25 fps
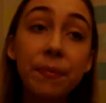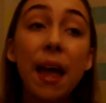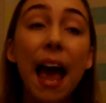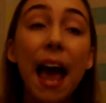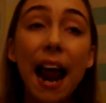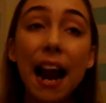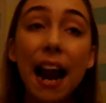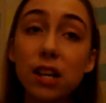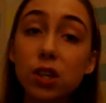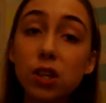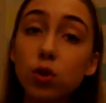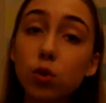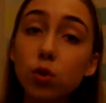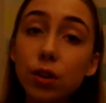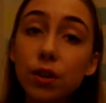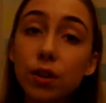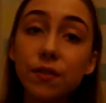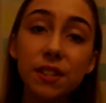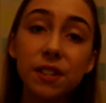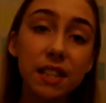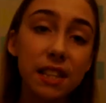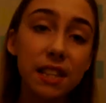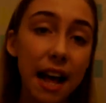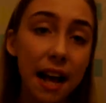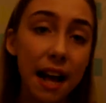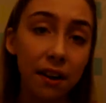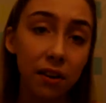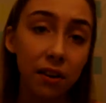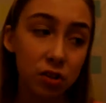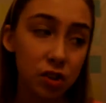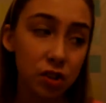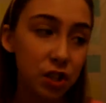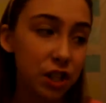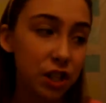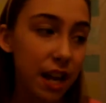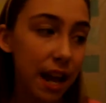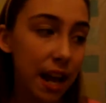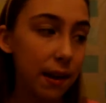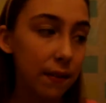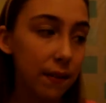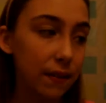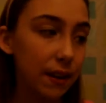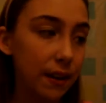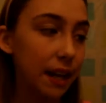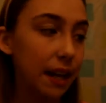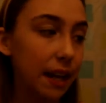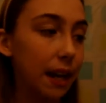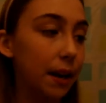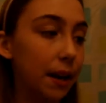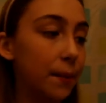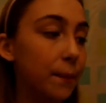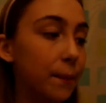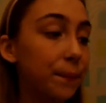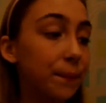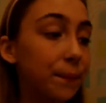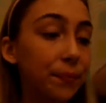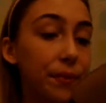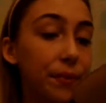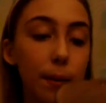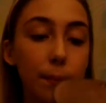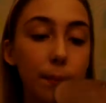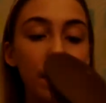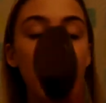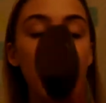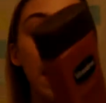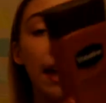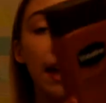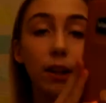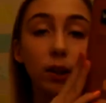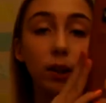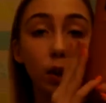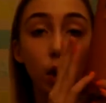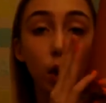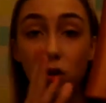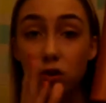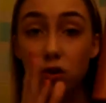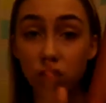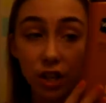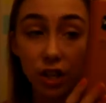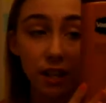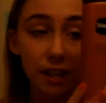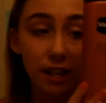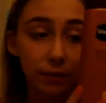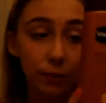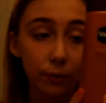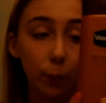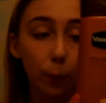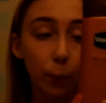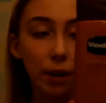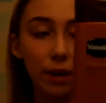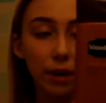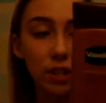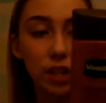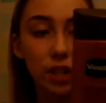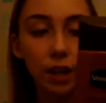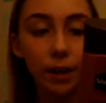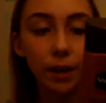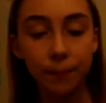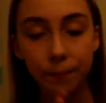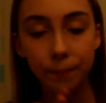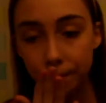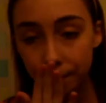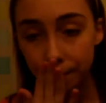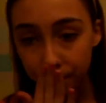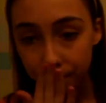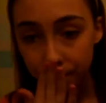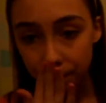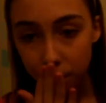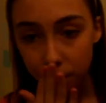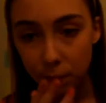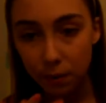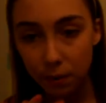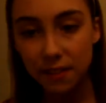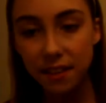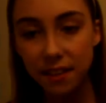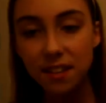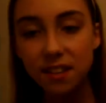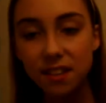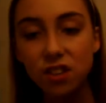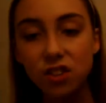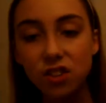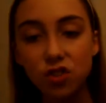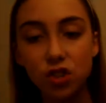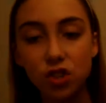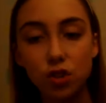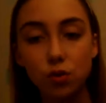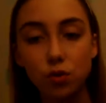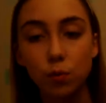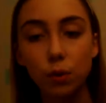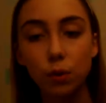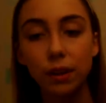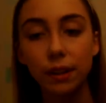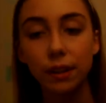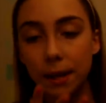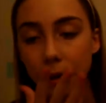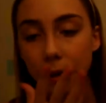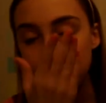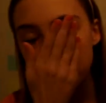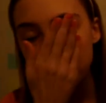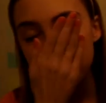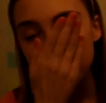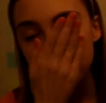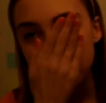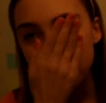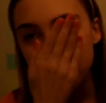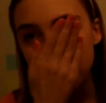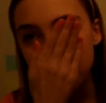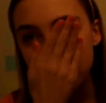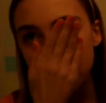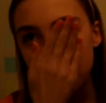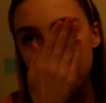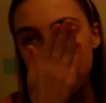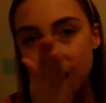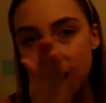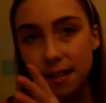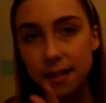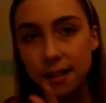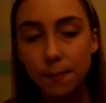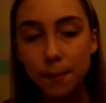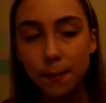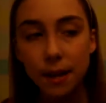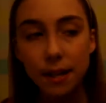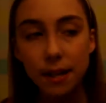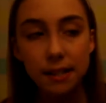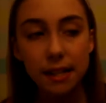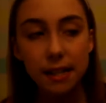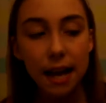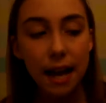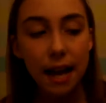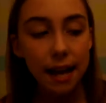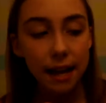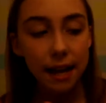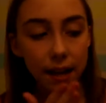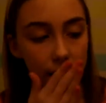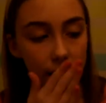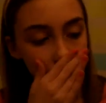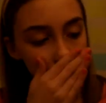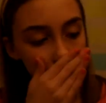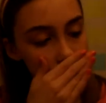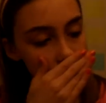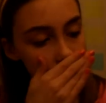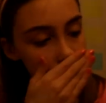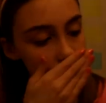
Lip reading: And I sort of slack on shaving and applying lotion in the winter, but this is just really, it smells like